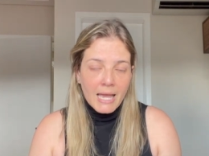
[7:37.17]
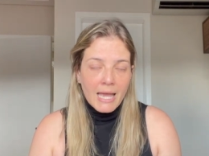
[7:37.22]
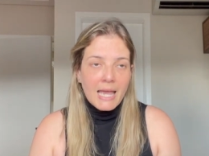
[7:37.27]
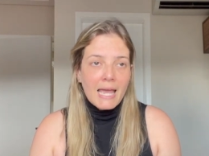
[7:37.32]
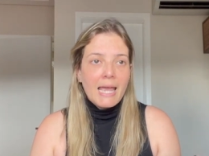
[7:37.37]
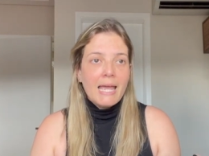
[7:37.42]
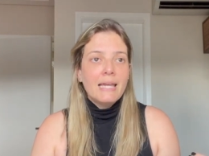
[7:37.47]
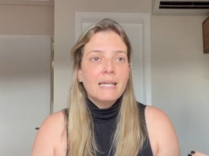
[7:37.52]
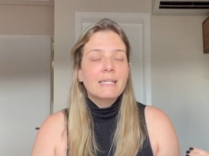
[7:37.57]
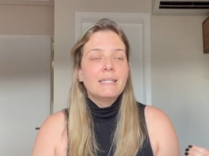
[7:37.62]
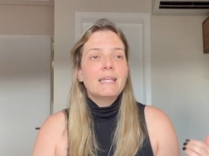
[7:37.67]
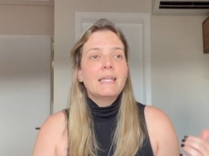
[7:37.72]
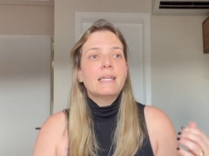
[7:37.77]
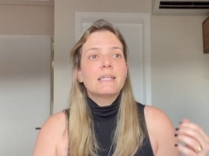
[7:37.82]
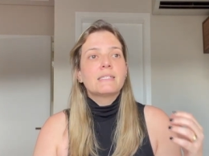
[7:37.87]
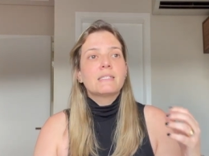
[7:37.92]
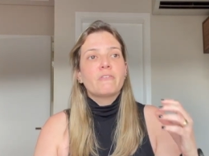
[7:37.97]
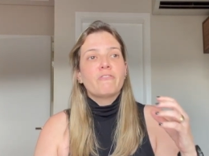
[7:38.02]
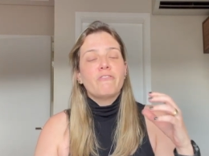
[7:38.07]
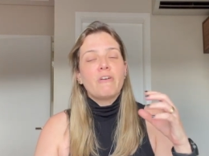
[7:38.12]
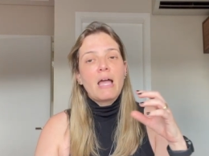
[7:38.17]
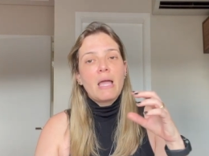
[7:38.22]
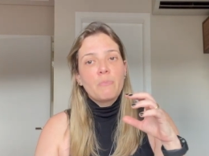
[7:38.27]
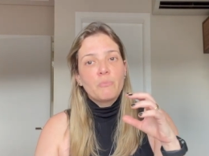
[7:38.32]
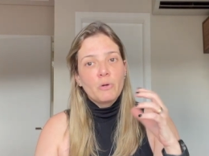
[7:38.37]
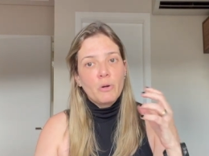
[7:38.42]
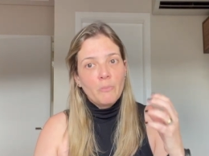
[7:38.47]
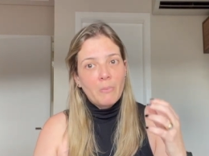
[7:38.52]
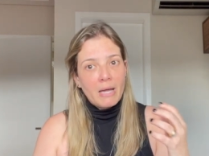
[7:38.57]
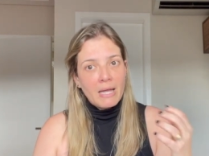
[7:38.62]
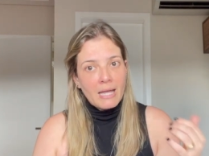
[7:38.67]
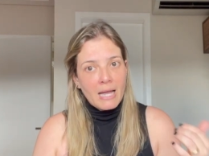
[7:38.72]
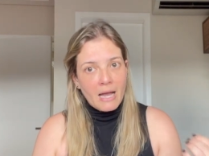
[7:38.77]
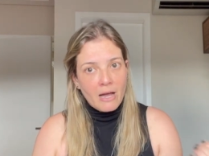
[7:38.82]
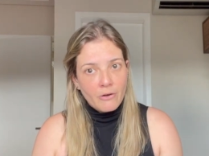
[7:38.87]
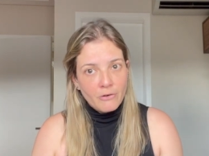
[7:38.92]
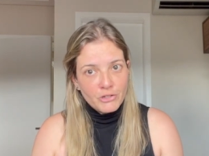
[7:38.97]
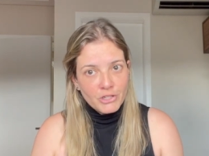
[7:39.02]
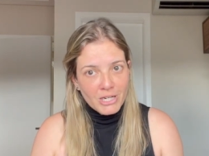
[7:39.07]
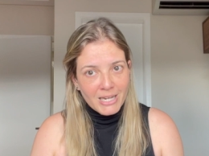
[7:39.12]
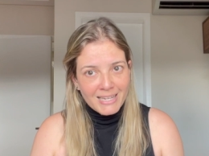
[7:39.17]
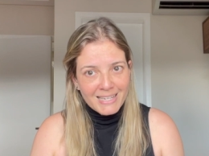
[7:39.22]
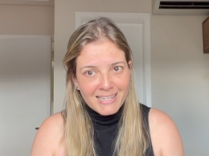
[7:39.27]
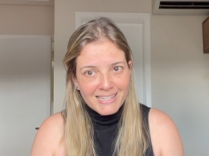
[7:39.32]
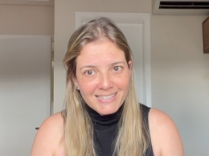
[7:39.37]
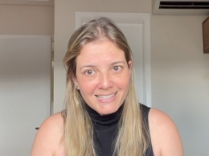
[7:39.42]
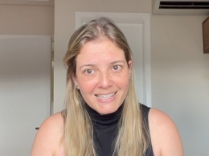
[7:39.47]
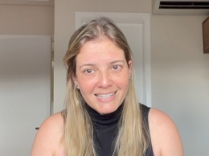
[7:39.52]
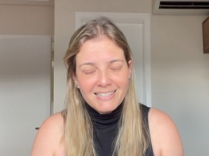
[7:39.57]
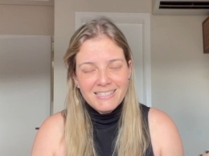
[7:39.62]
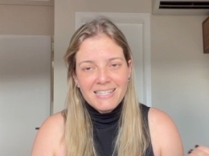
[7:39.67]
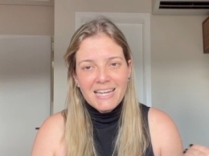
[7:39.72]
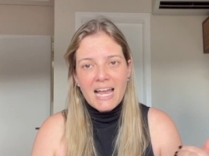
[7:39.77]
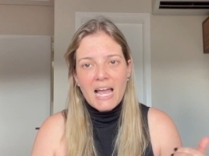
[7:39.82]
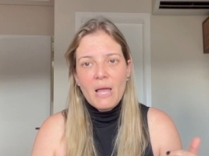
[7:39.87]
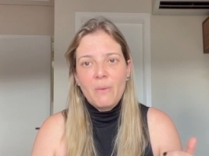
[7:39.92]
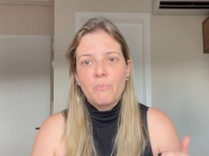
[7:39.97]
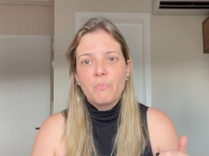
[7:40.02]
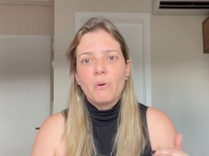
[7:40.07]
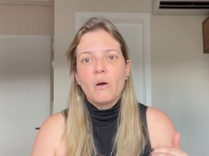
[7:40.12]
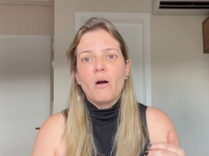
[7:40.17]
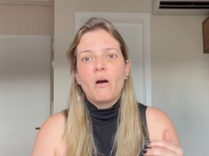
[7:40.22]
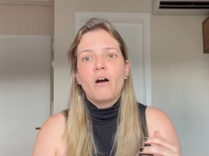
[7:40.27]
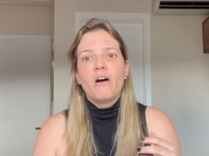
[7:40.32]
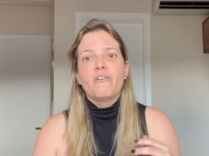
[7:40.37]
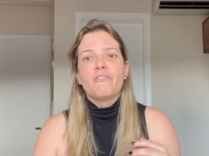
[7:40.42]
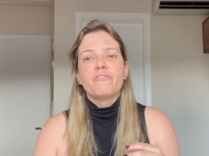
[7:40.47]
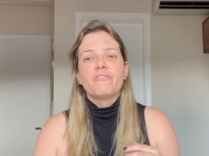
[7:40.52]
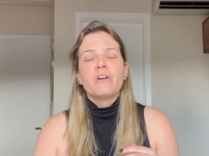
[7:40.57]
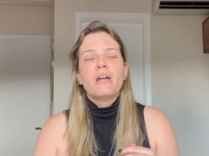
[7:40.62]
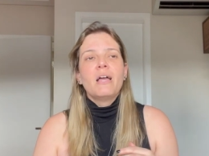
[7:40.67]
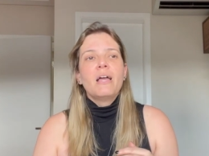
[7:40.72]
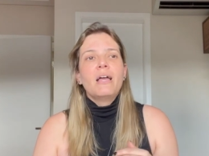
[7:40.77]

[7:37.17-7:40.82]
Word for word: and this fibromyalgia is the type of